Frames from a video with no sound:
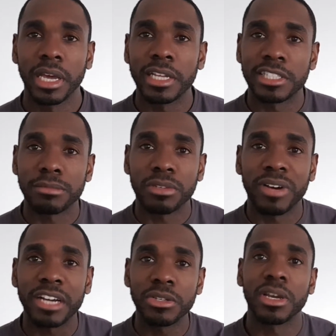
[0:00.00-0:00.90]
in terms of
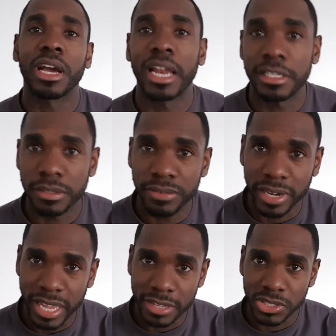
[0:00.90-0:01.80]
how you can
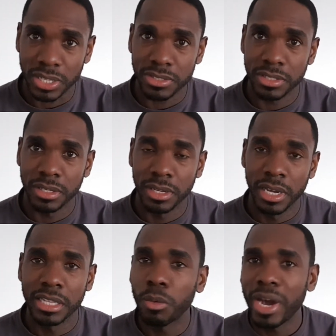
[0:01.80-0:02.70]
classify assets.
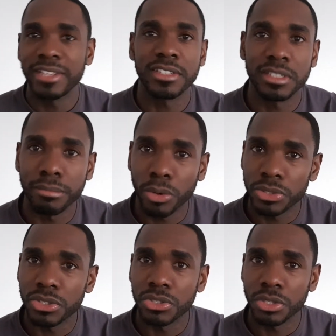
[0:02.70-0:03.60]
Now, why is this
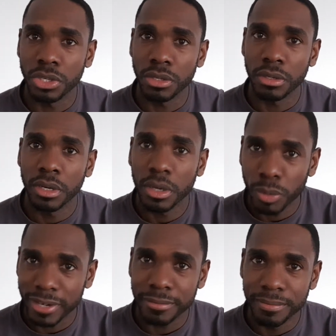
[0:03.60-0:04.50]
important to you?
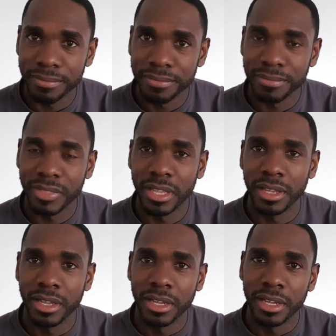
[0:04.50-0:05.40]
Well,
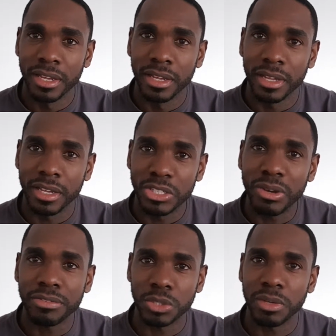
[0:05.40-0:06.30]
you
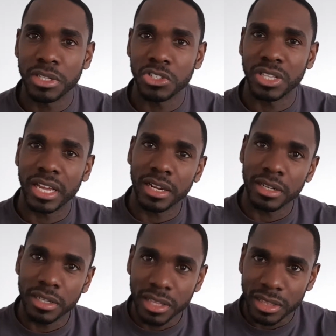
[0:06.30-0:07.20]
have to
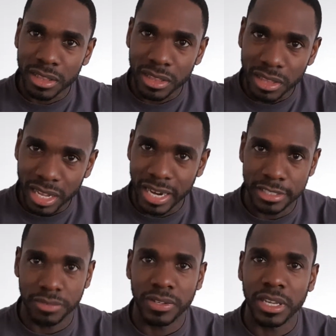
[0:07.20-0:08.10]
understand the
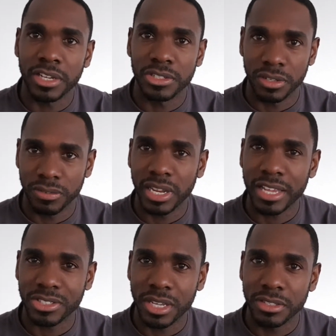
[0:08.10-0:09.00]
classification of an
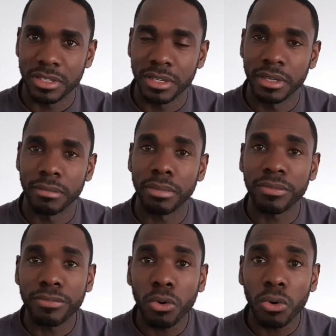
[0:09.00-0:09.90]
asset
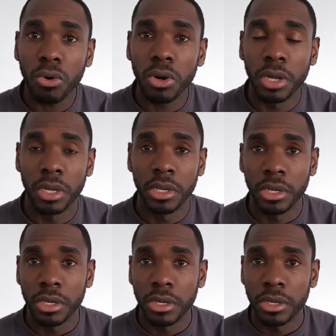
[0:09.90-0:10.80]
before
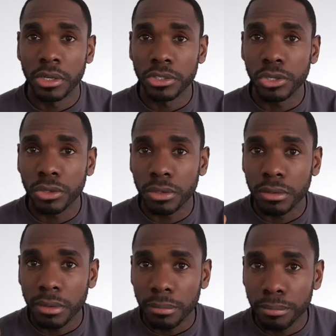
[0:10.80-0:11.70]
you
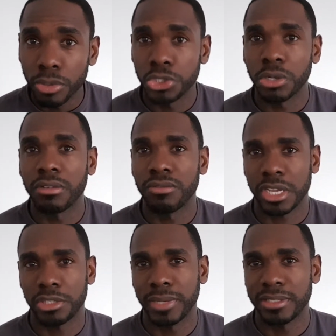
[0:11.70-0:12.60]
can put your
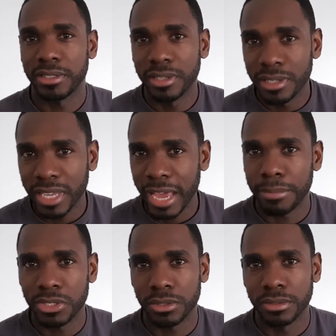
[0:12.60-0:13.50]
investment
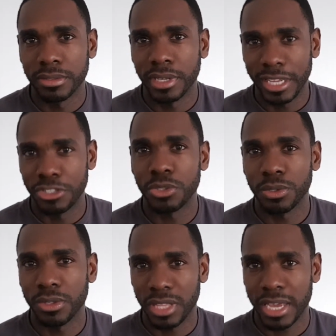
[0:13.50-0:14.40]
capital
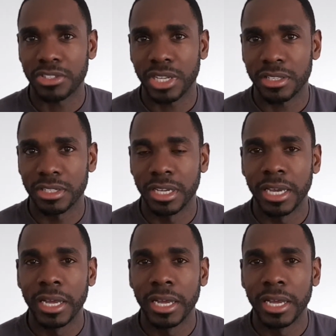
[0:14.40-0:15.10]
into the assets.